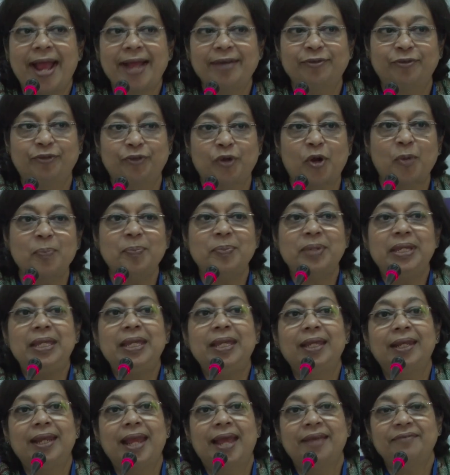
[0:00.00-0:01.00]
from being
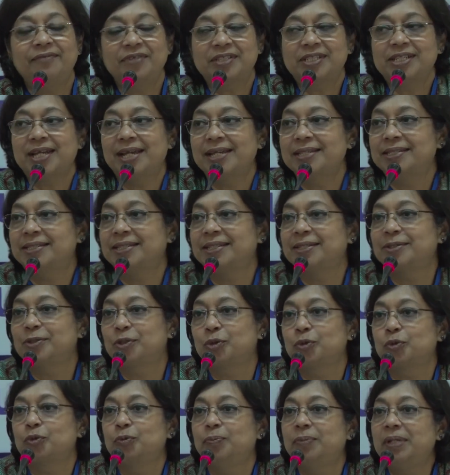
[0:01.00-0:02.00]
in advertising
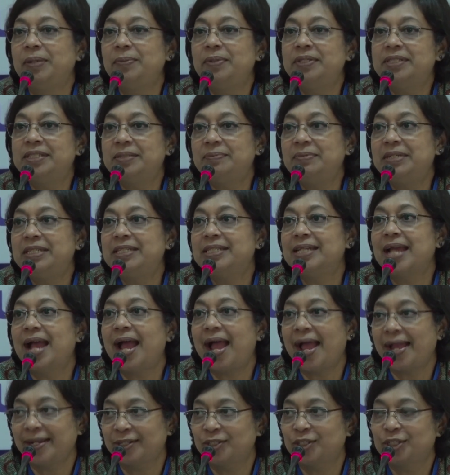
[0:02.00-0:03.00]
to BBC Media
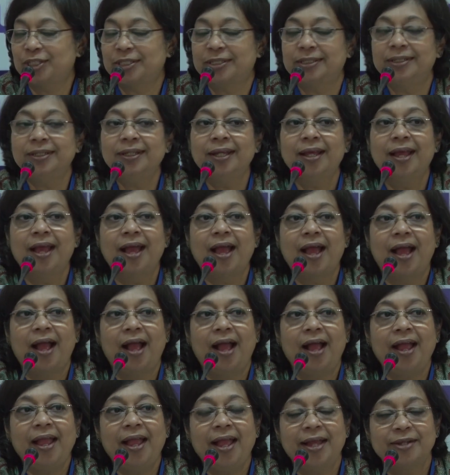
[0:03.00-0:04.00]
Action,
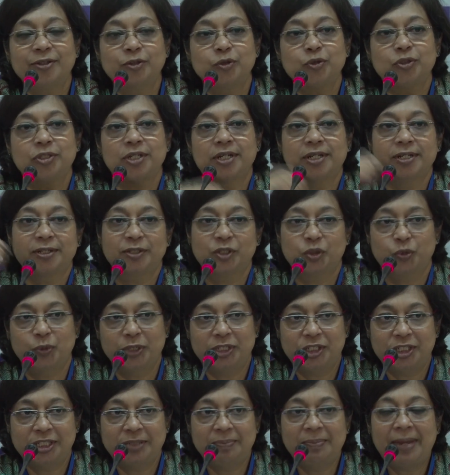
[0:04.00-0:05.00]
I had to turn a
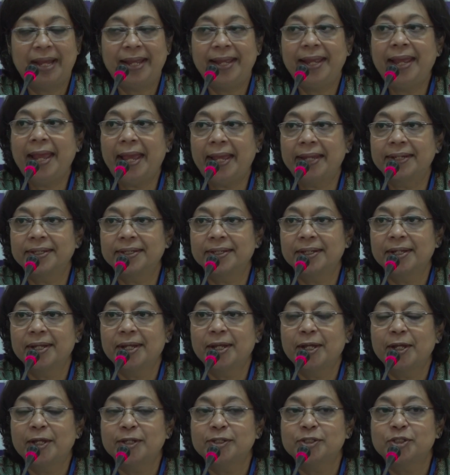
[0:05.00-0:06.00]
switch in my head.
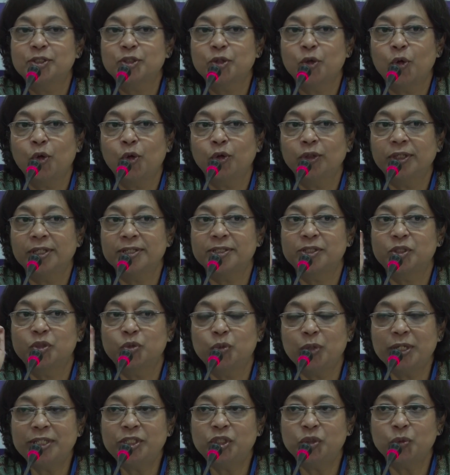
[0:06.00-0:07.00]
So the
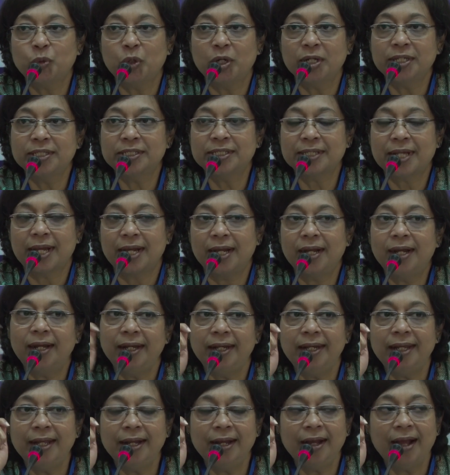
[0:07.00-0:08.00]
switch was
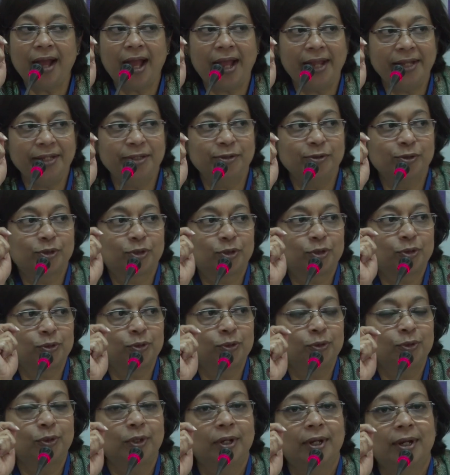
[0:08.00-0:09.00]
earlier I used
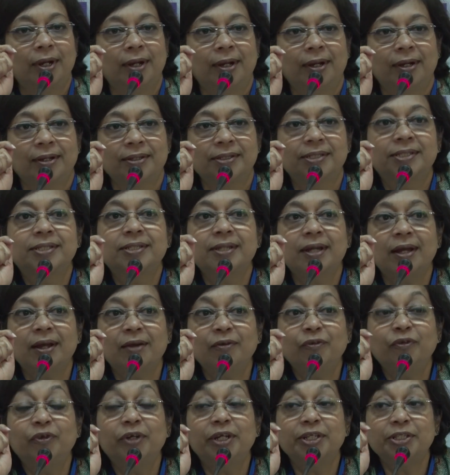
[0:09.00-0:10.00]
to
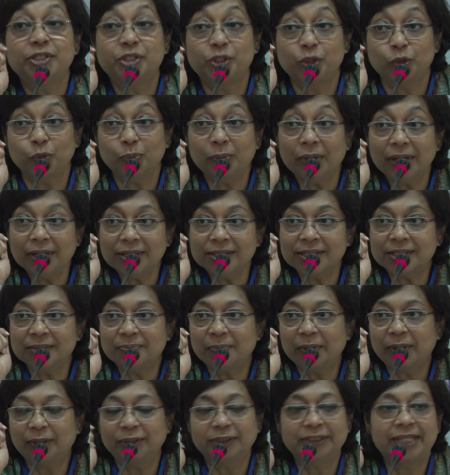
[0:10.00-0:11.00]
serve consumers
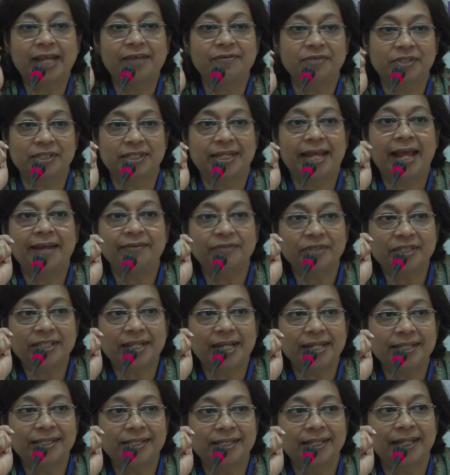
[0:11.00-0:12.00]
because I was in
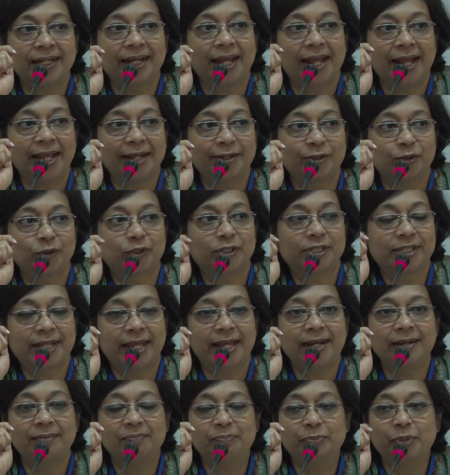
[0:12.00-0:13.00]
advertising and I had to
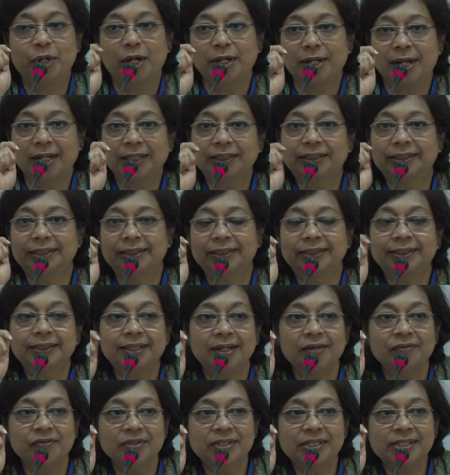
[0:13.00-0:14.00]
sell products and
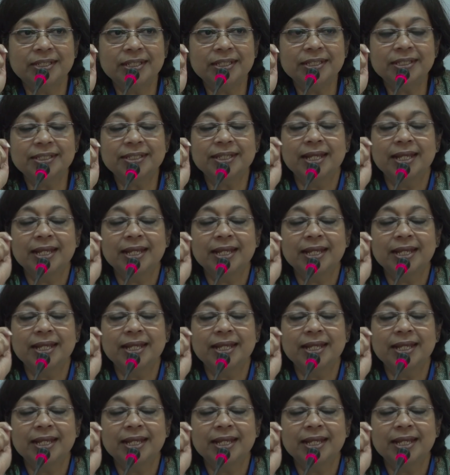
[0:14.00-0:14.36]
services.